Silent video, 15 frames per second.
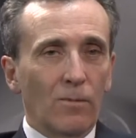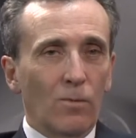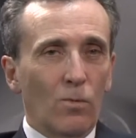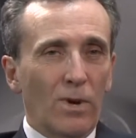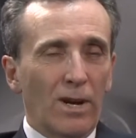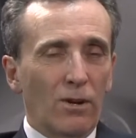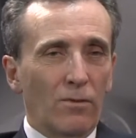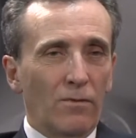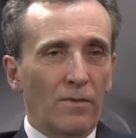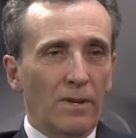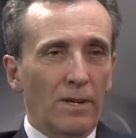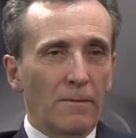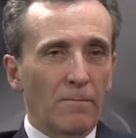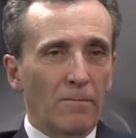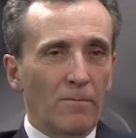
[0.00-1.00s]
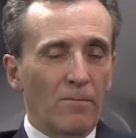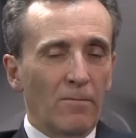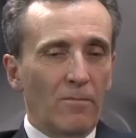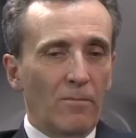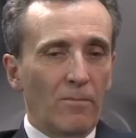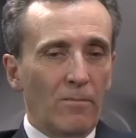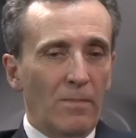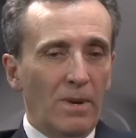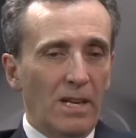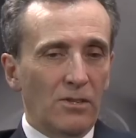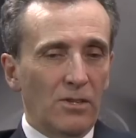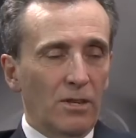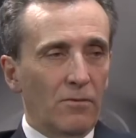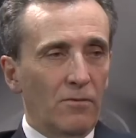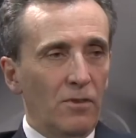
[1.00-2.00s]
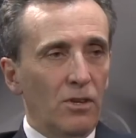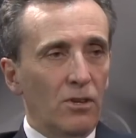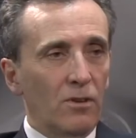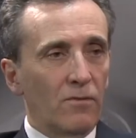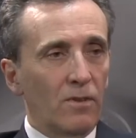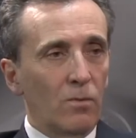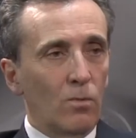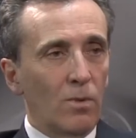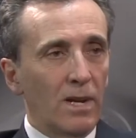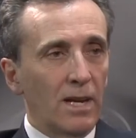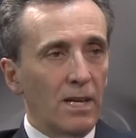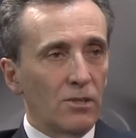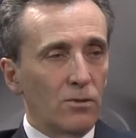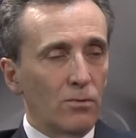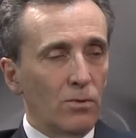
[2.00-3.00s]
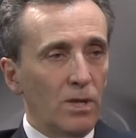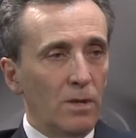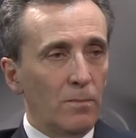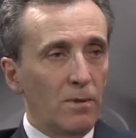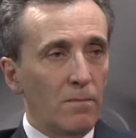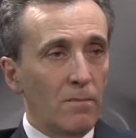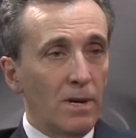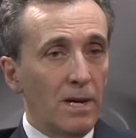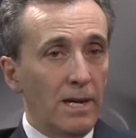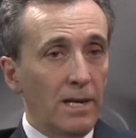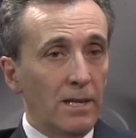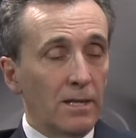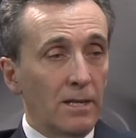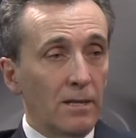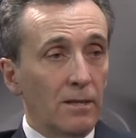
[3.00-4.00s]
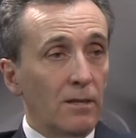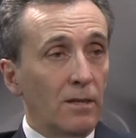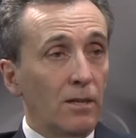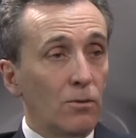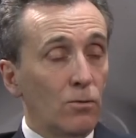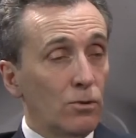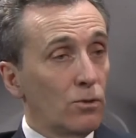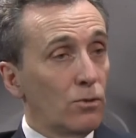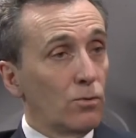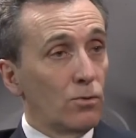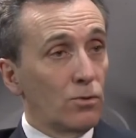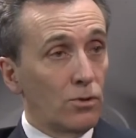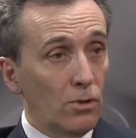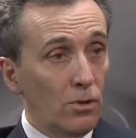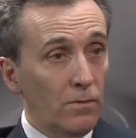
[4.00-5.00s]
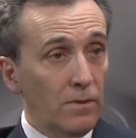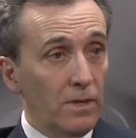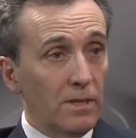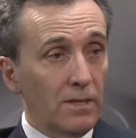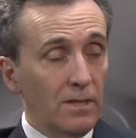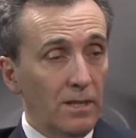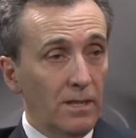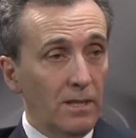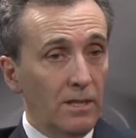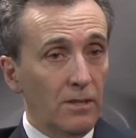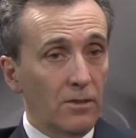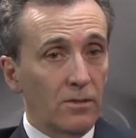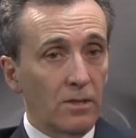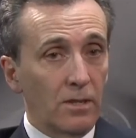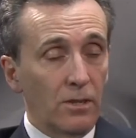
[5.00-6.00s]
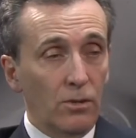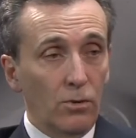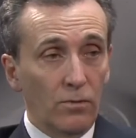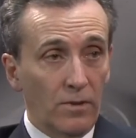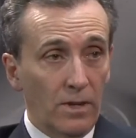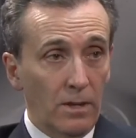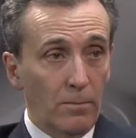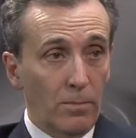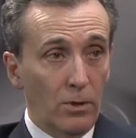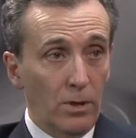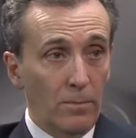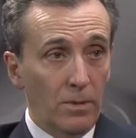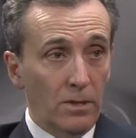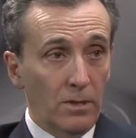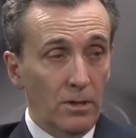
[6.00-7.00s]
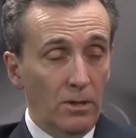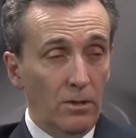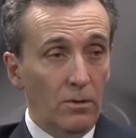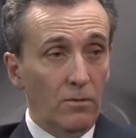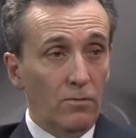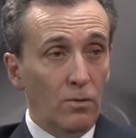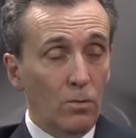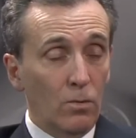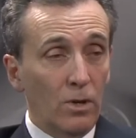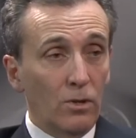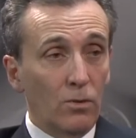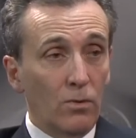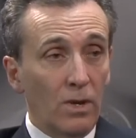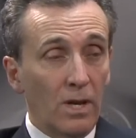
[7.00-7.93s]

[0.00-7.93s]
one of the basic figures that one has to keep in mind in order to solve it is youth unemployment. If you want to